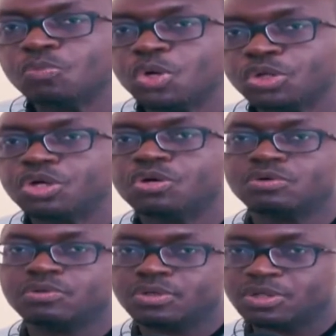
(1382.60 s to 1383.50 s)

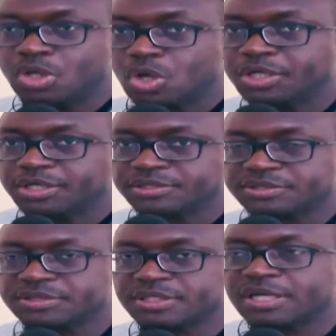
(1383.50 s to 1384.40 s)
bono
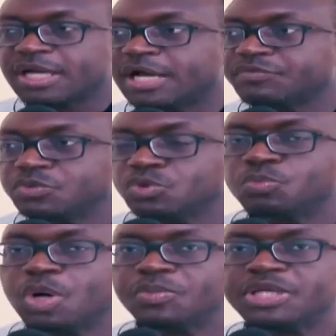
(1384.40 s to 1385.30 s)
lawyers through
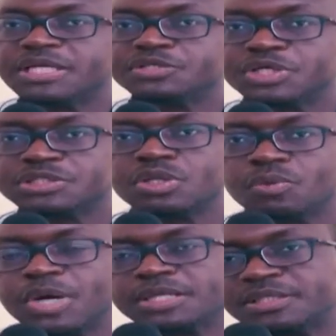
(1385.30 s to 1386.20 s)
public interest law
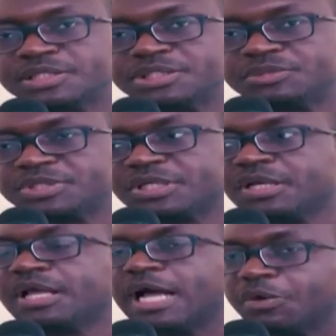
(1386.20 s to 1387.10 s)
partnerships.
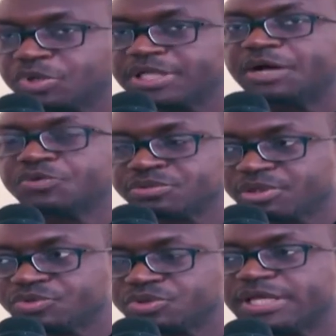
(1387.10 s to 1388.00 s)
And with that, we should
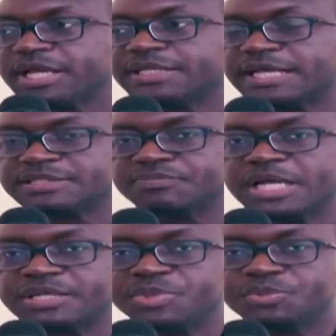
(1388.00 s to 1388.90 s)
be able to get as
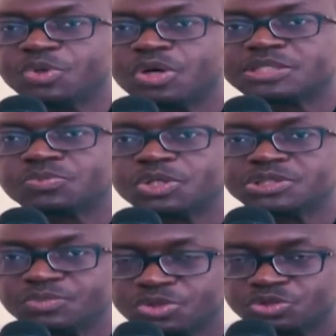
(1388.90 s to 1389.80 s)
many people as
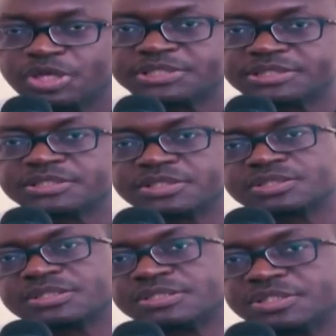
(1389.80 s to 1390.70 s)
possible to assist
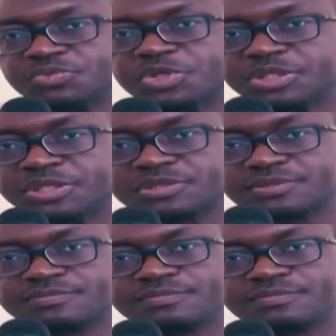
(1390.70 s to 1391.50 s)
us in this project.